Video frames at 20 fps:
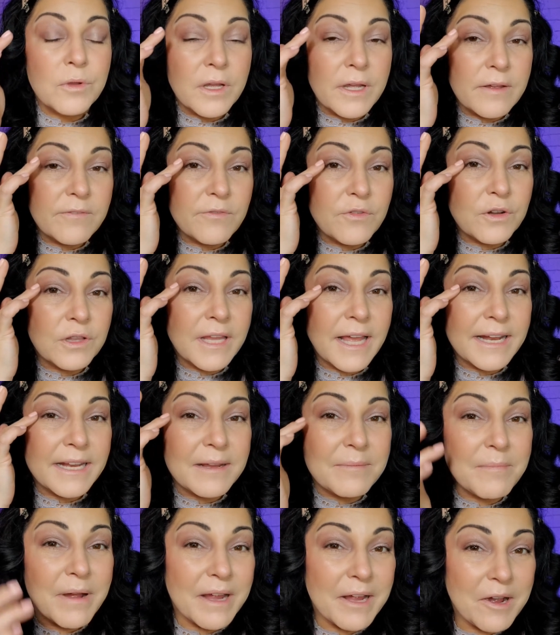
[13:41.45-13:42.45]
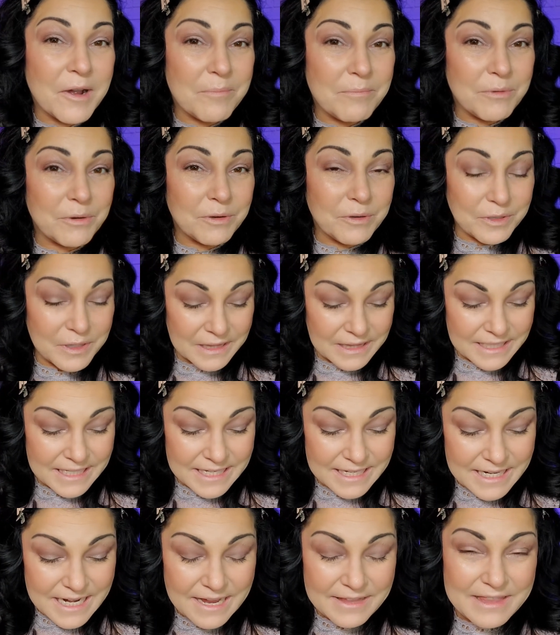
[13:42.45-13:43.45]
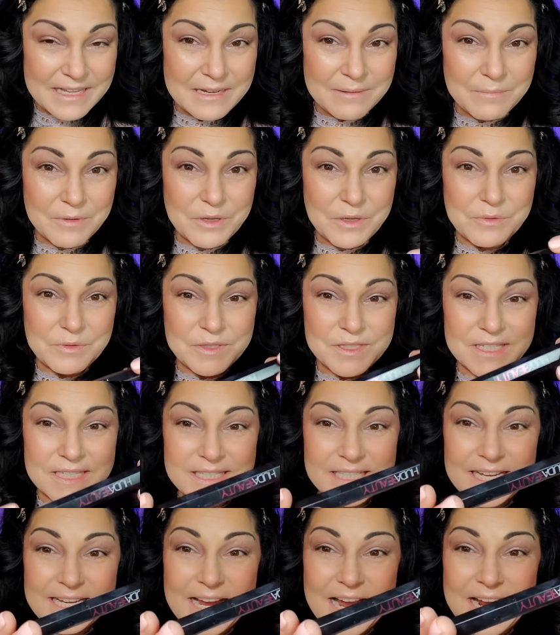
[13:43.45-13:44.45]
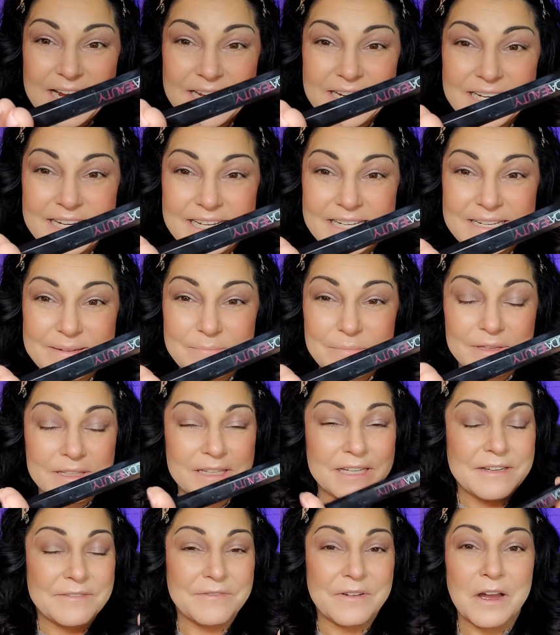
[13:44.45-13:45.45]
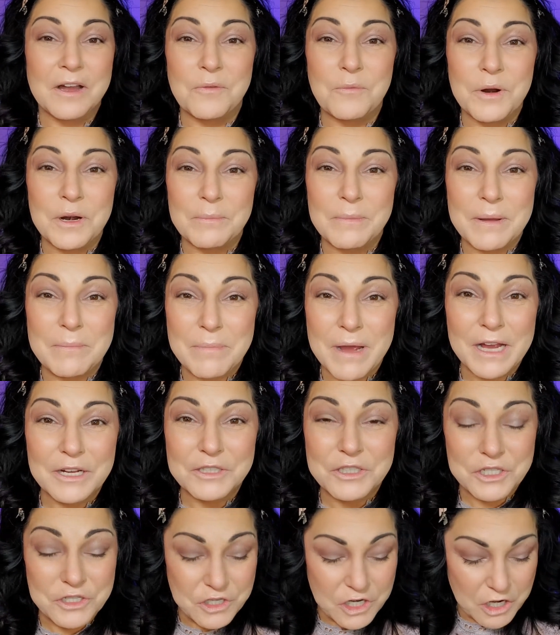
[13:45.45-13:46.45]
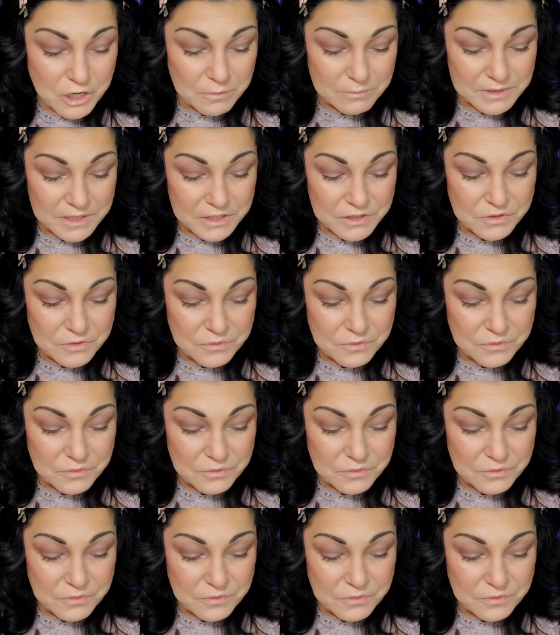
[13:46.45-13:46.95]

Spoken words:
And for lining my upper lid, I think I'm going to use this. I got it in, believe, one of my BoxyCharms. It's